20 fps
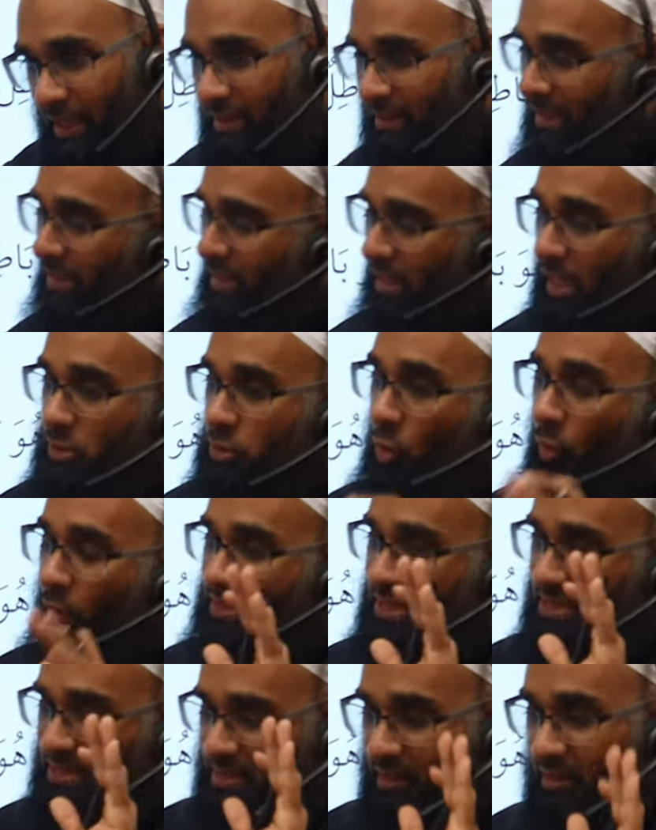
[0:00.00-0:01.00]
then as long
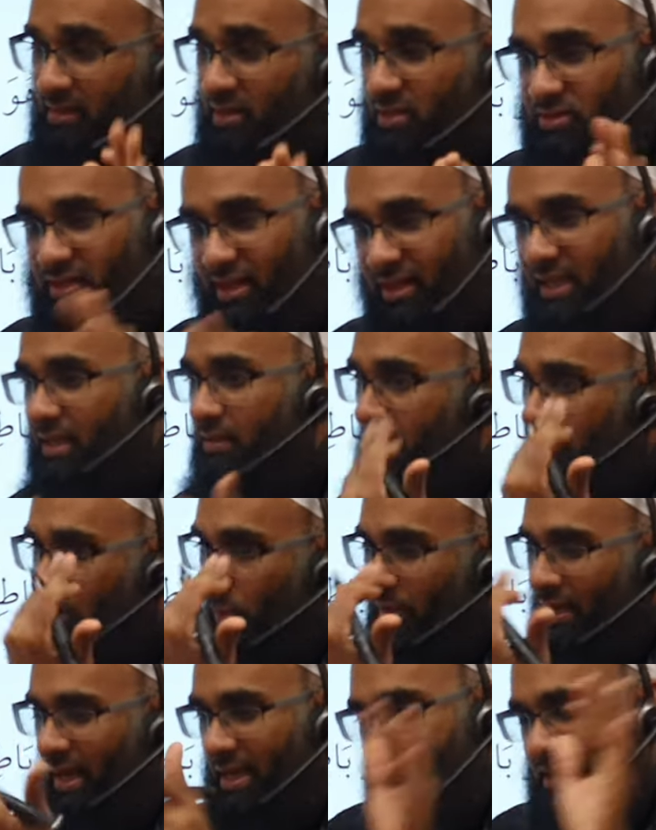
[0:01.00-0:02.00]
as the Sunnah is sahih,
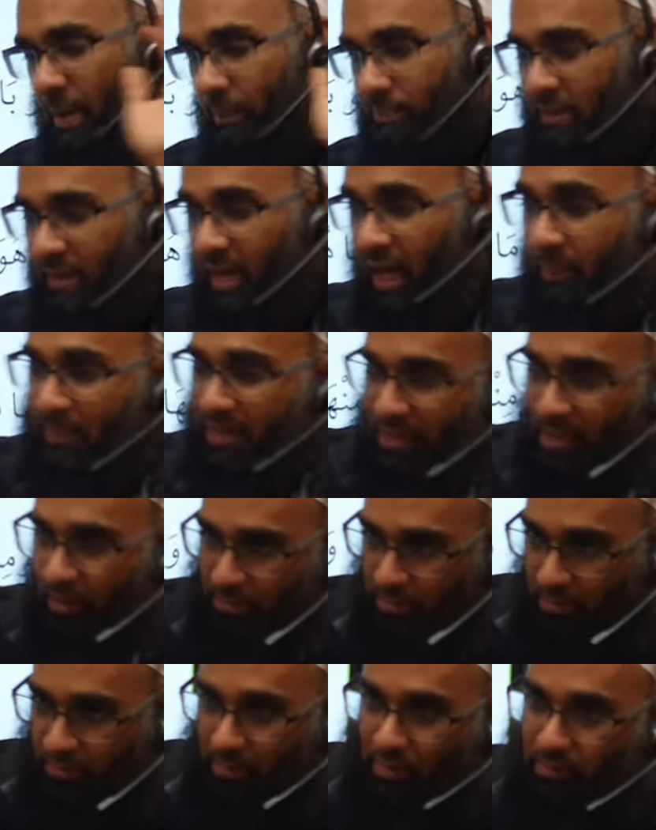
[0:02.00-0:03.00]
we accept it. Amanna
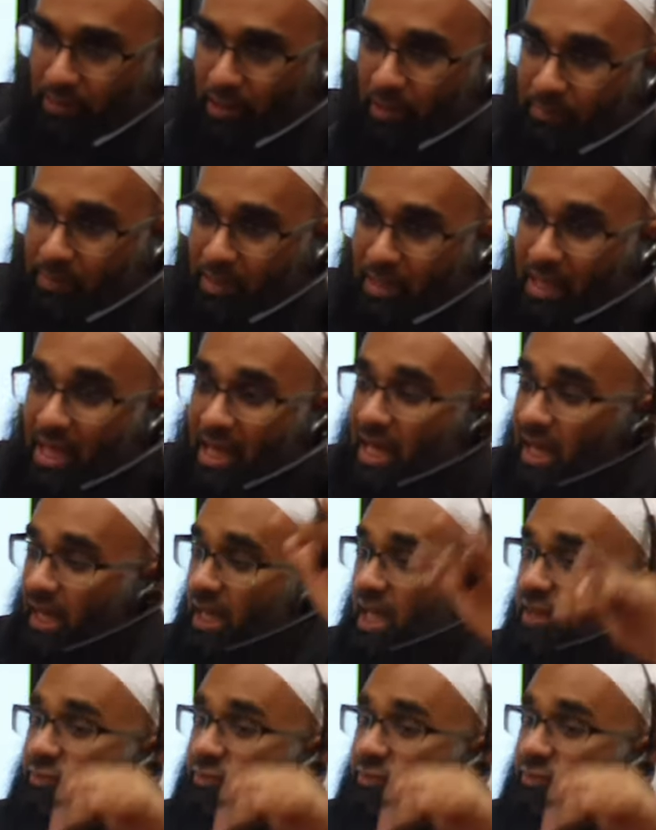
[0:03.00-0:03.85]
sadaqna. And